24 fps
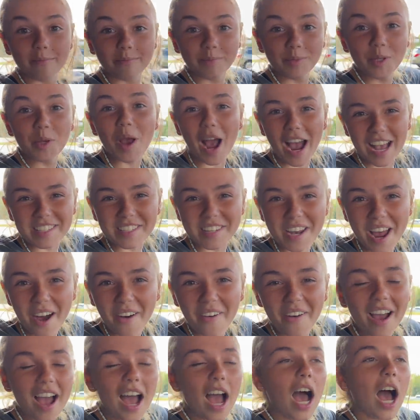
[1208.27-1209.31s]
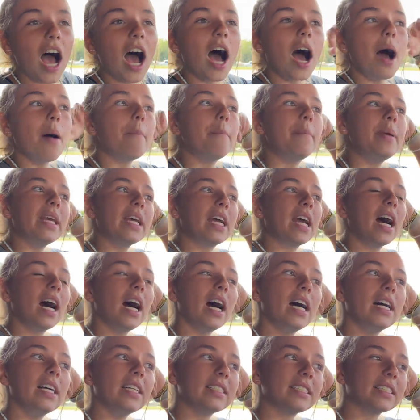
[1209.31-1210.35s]
You guys yes, know. You guys know.
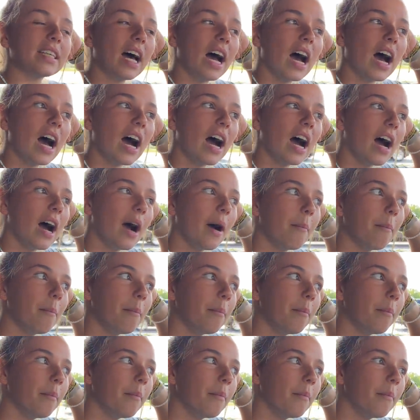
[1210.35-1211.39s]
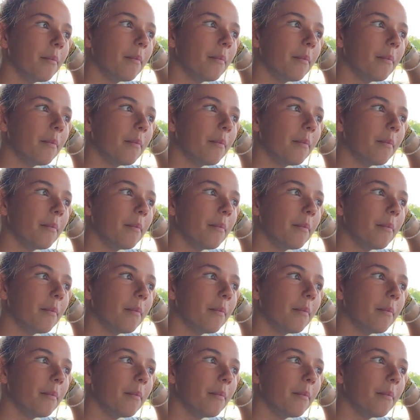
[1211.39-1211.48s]
Because, um,